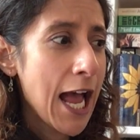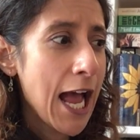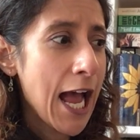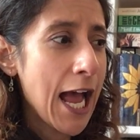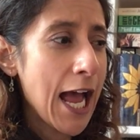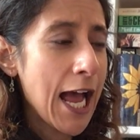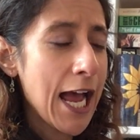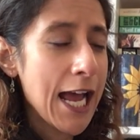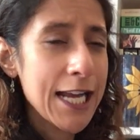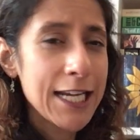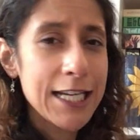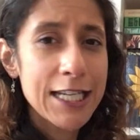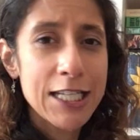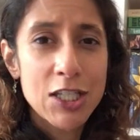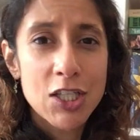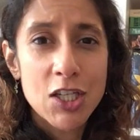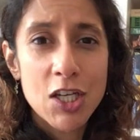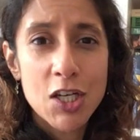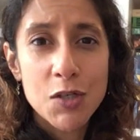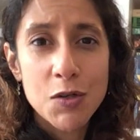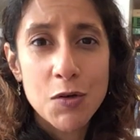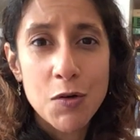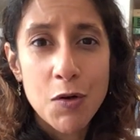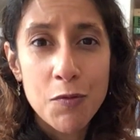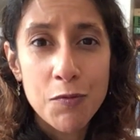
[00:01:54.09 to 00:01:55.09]
And it's
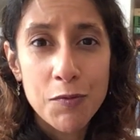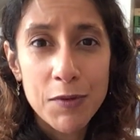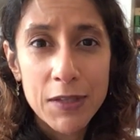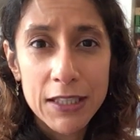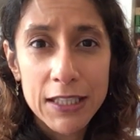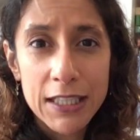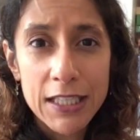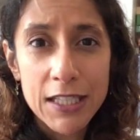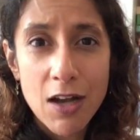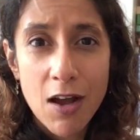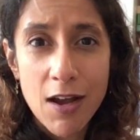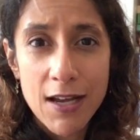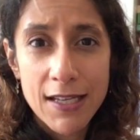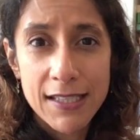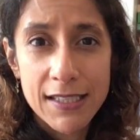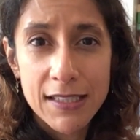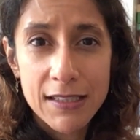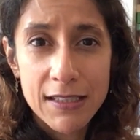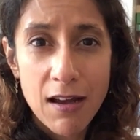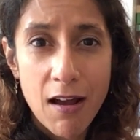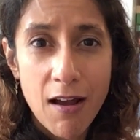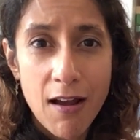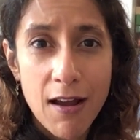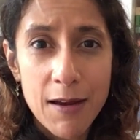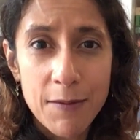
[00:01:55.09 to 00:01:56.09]
just a really nice
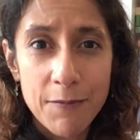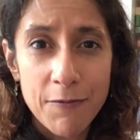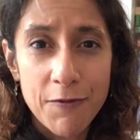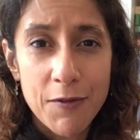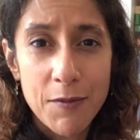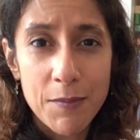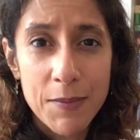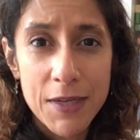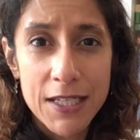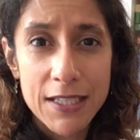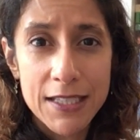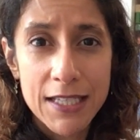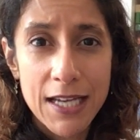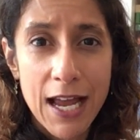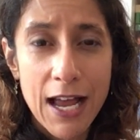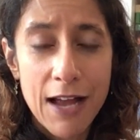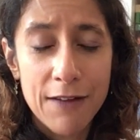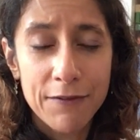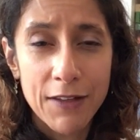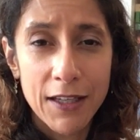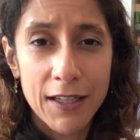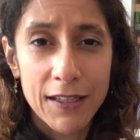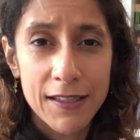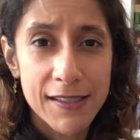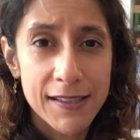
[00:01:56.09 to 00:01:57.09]
time for me to have
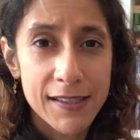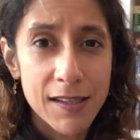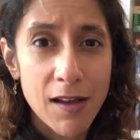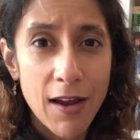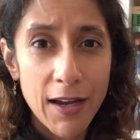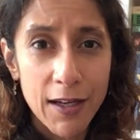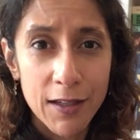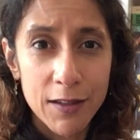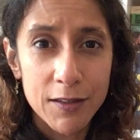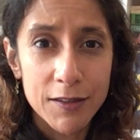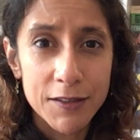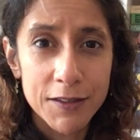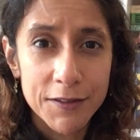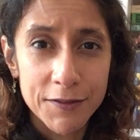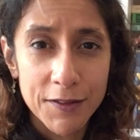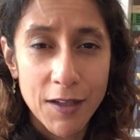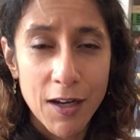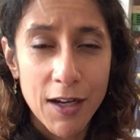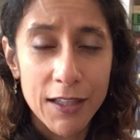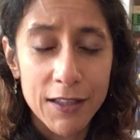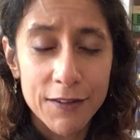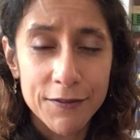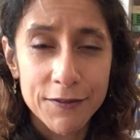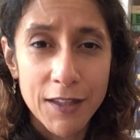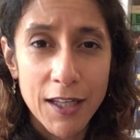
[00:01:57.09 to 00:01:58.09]
like a cycle of
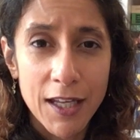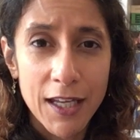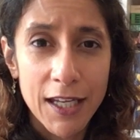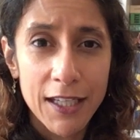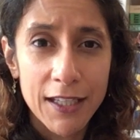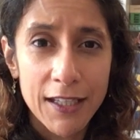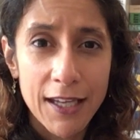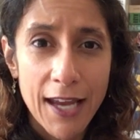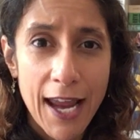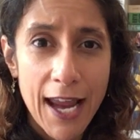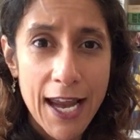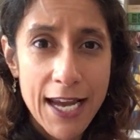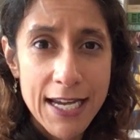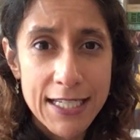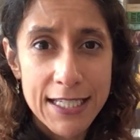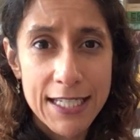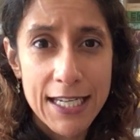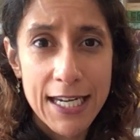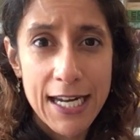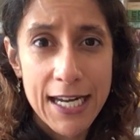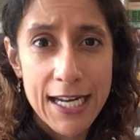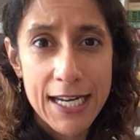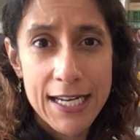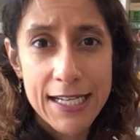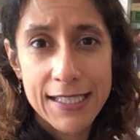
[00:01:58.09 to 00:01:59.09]
kind of like
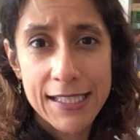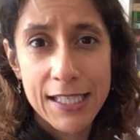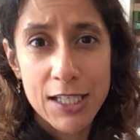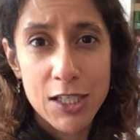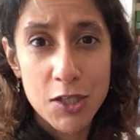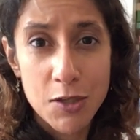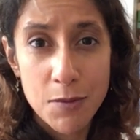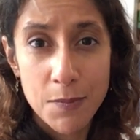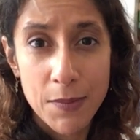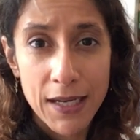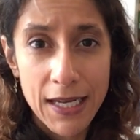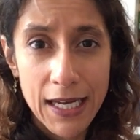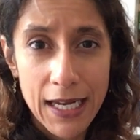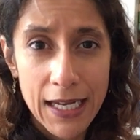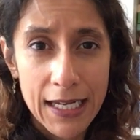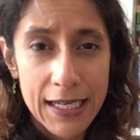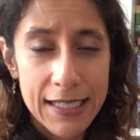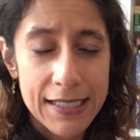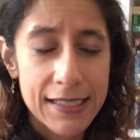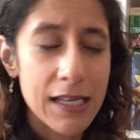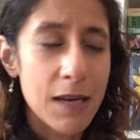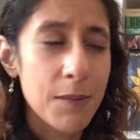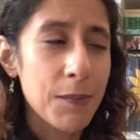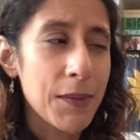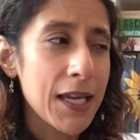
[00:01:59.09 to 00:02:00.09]
endings and new beginnings
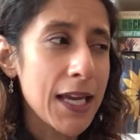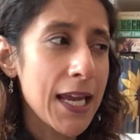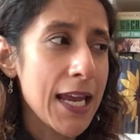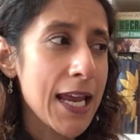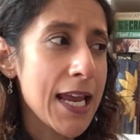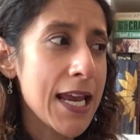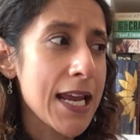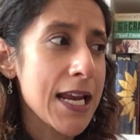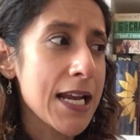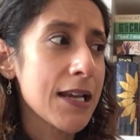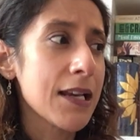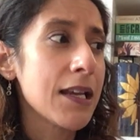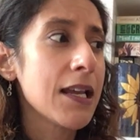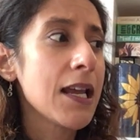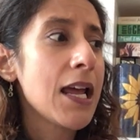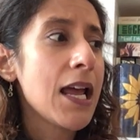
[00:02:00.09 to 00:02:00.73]
coming in.